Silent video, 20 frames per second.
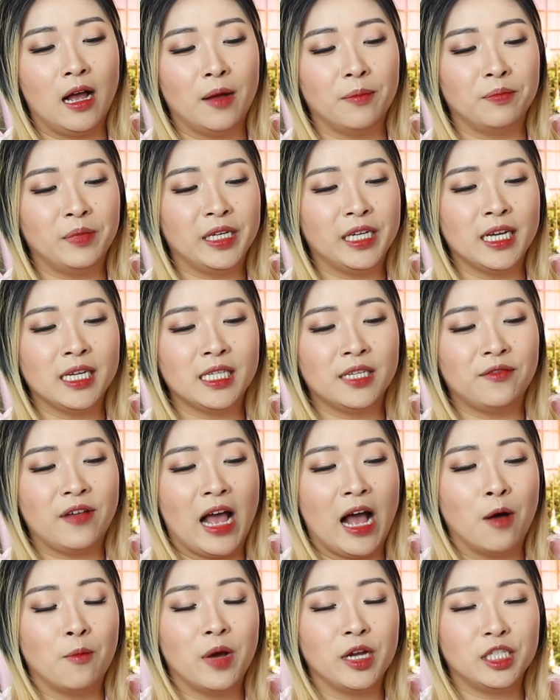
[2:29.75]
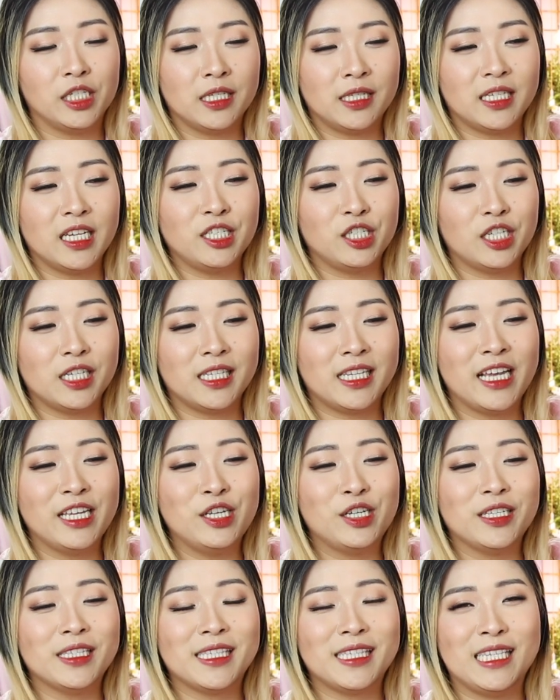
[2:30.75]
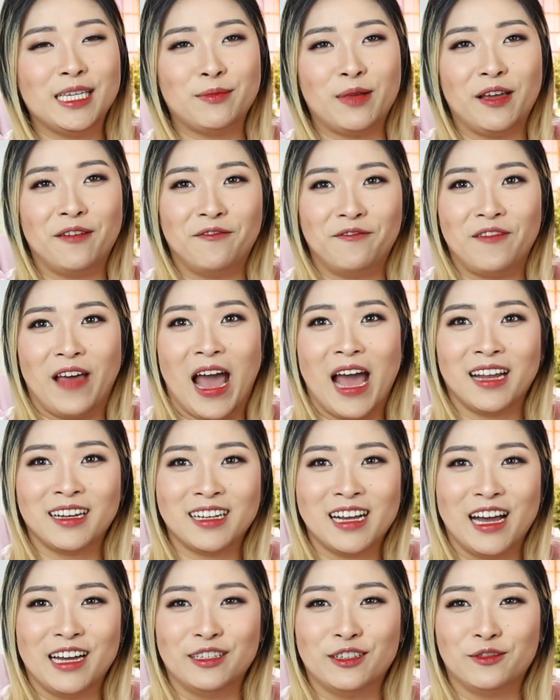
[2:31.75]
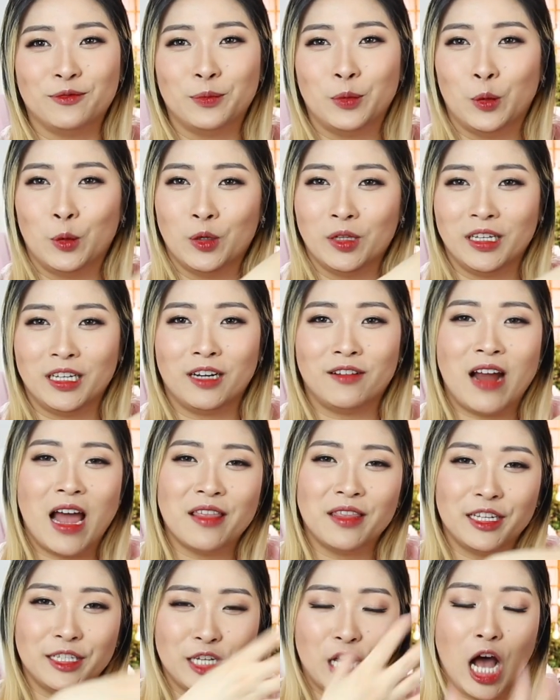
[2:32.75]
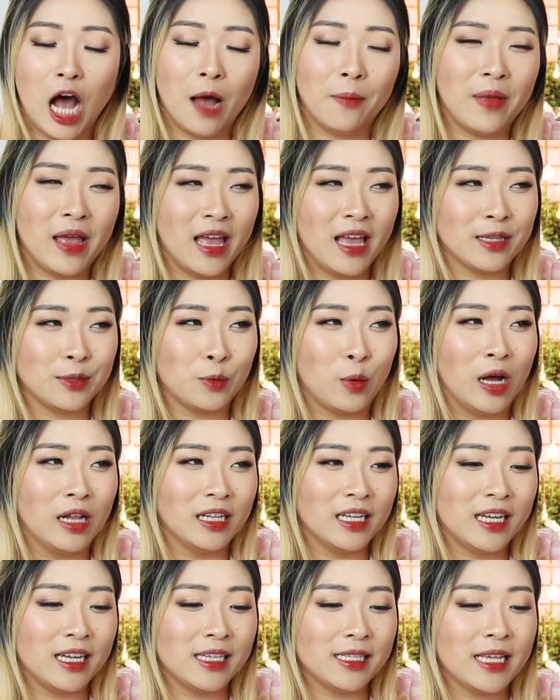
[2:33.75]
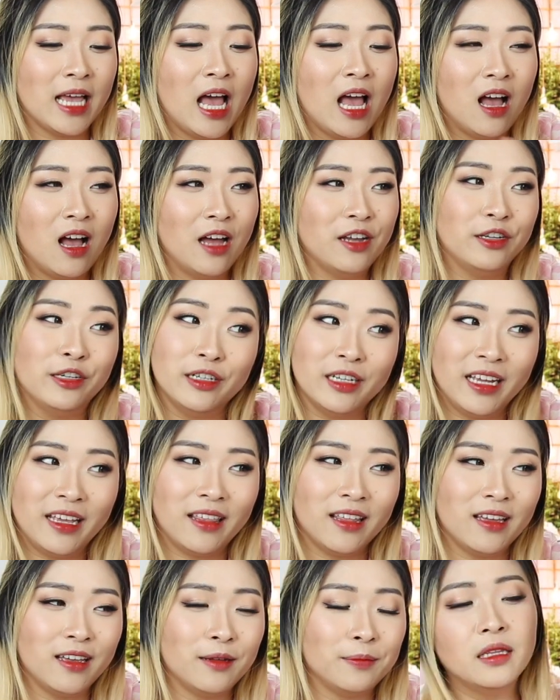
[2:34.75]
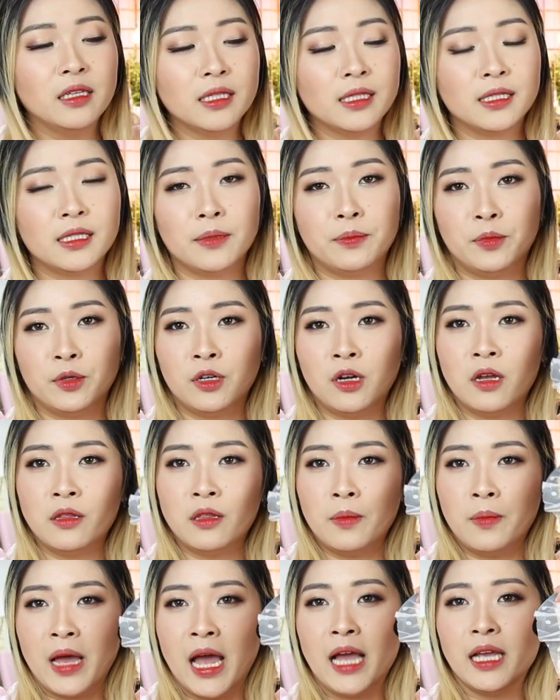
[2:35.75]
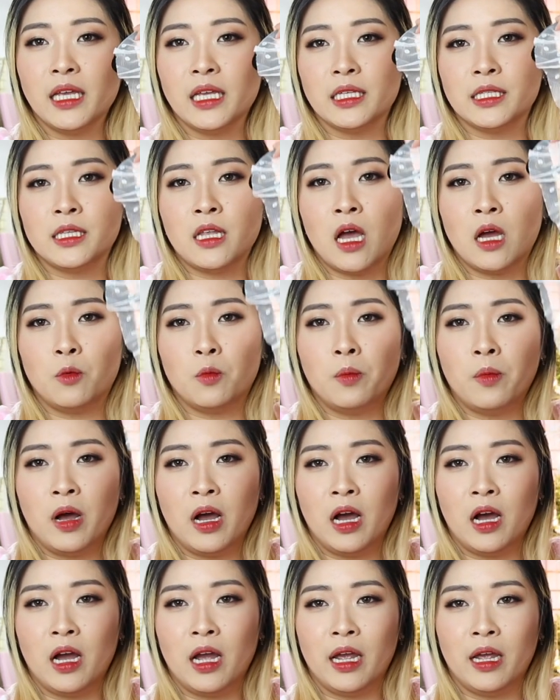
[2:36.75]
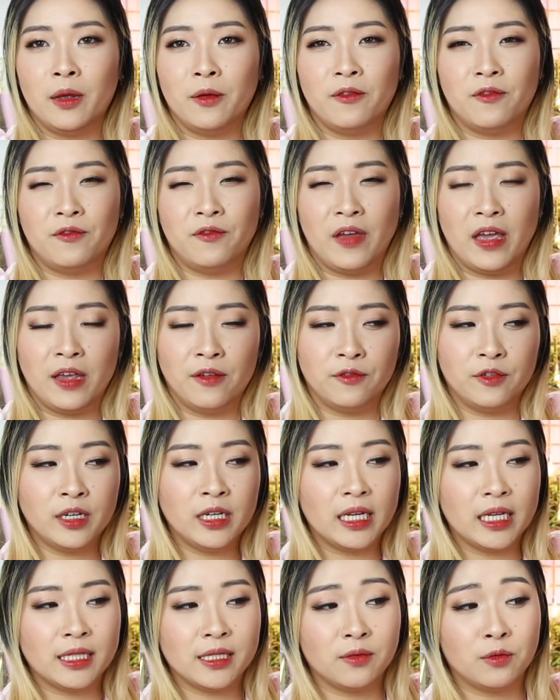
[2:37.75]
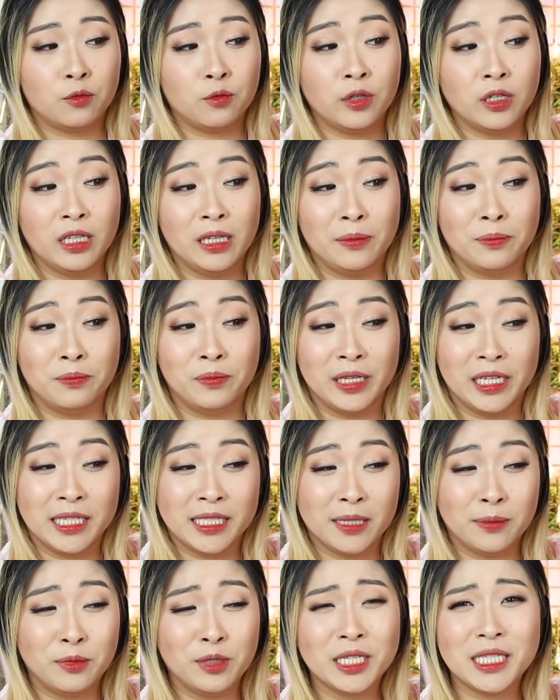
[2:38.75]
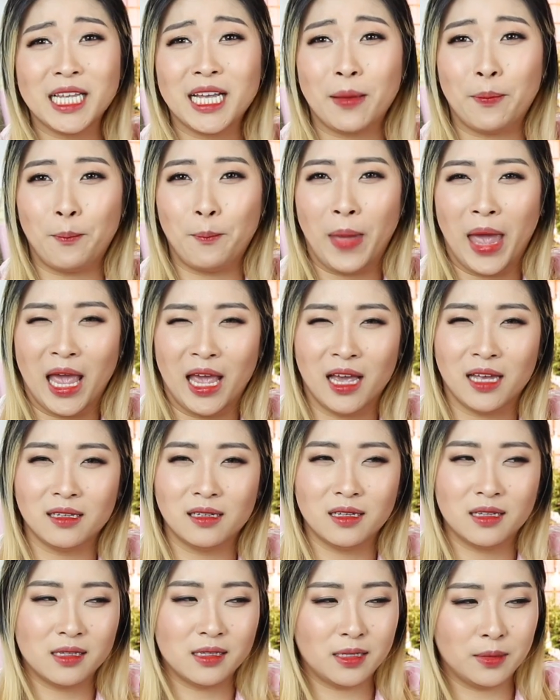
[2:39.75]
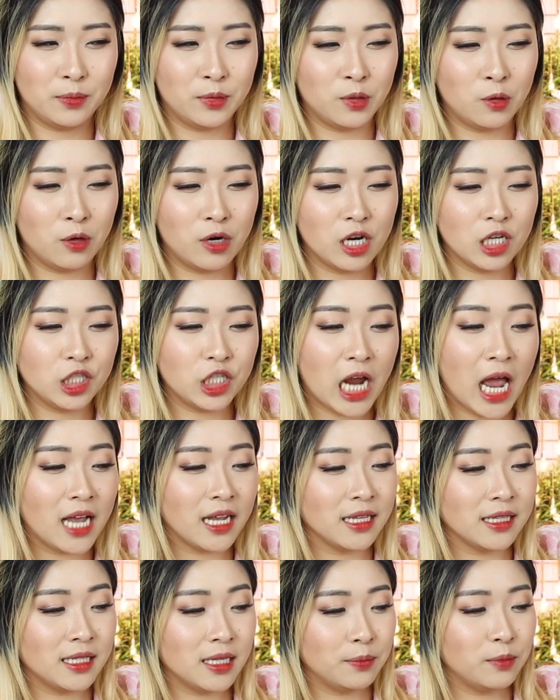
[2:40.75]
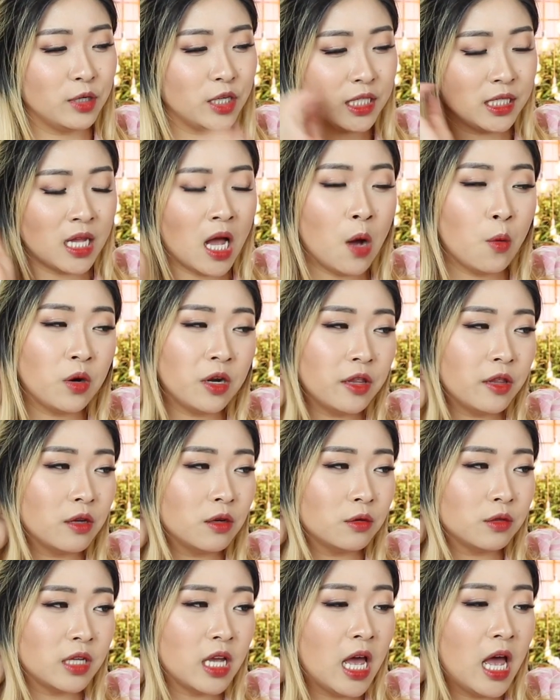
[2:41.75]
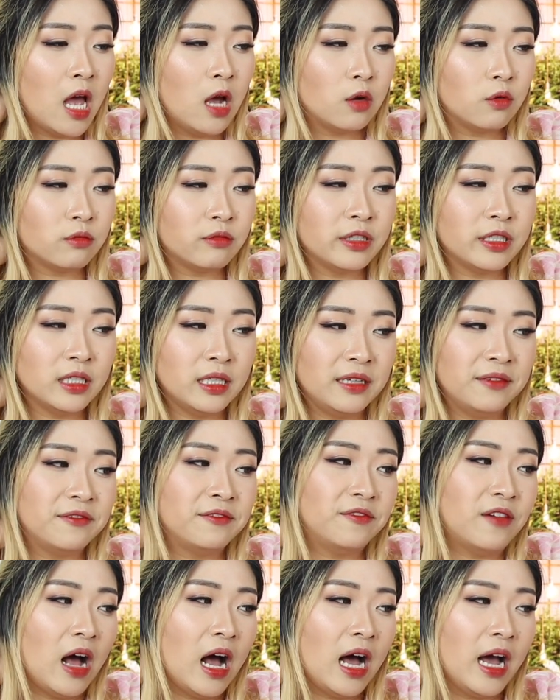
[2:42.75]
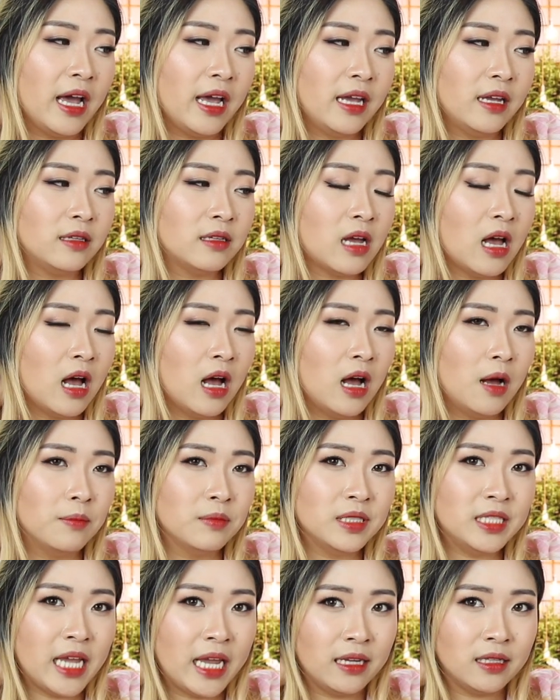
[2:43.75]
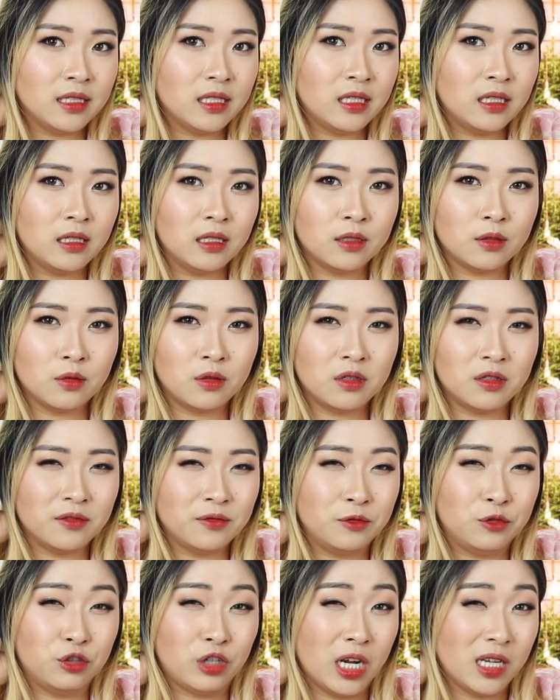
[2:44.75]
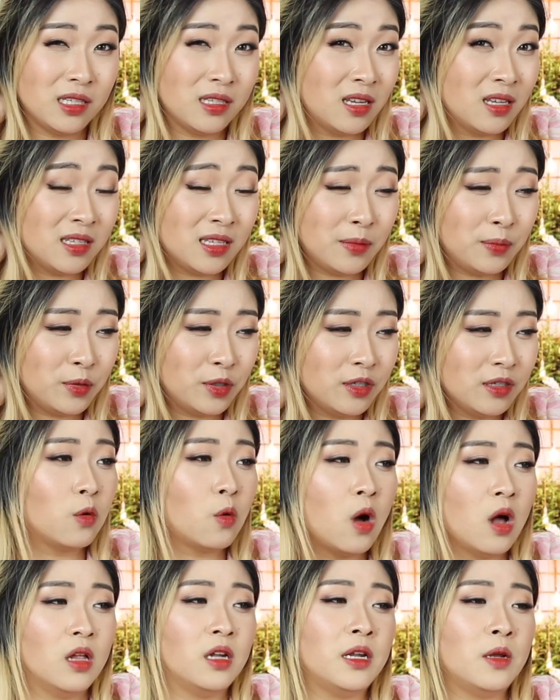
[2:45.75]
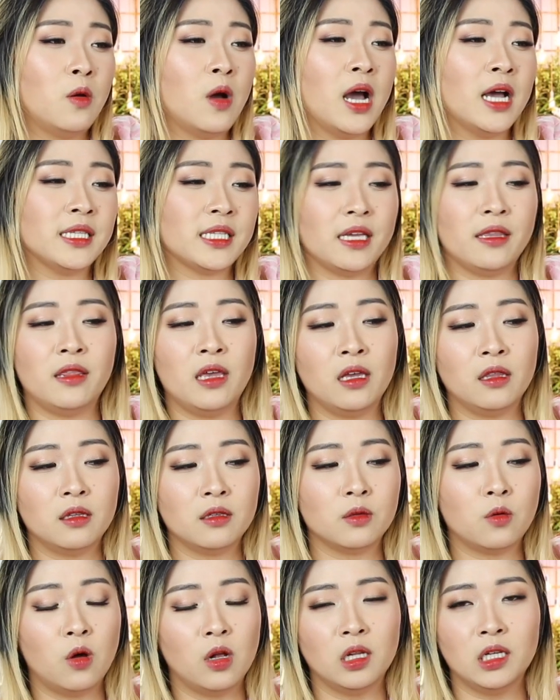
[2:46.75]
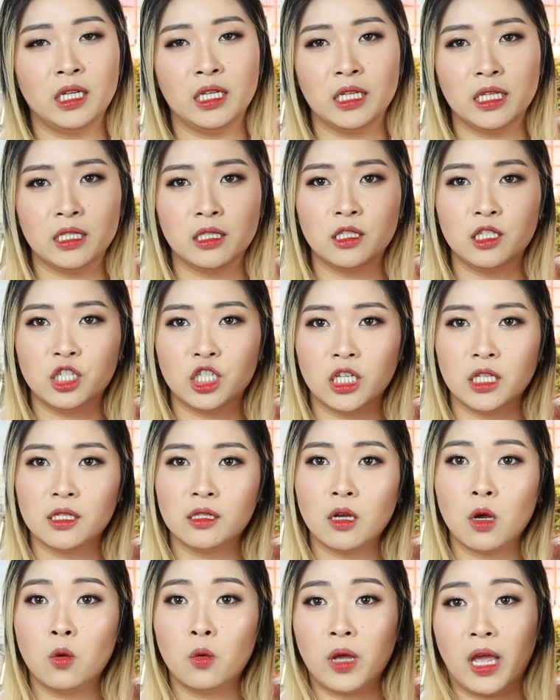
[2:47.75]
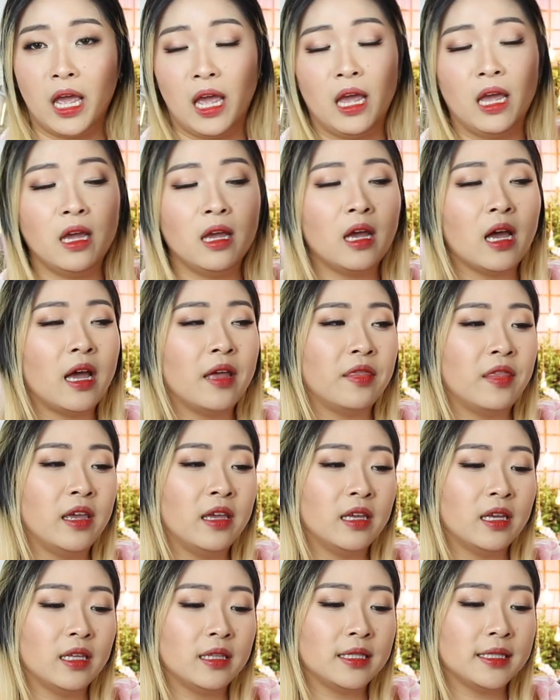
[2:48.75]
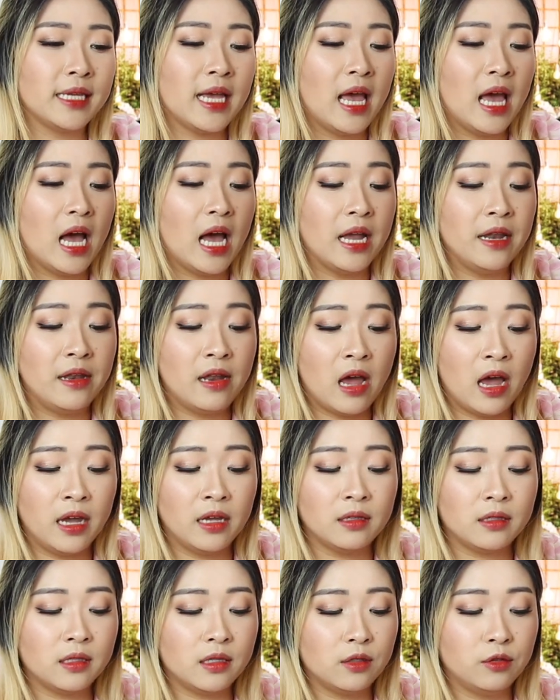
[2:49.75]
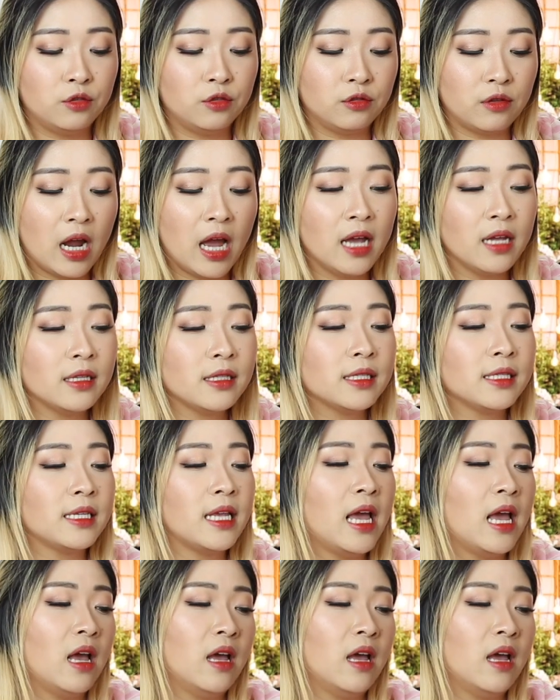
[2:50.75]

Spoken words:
because of how much it cinches in, you can see my fat kind of pulling around the top as well as underneath it. This zipper on the back is not my favorite. It's a really big zipper. It's like a pant zipper or a jacket zipper. It's not one of those really fine, dainty sort of dress zipper. Quality wise, I think this quality is just okay. I think it's a nice dress.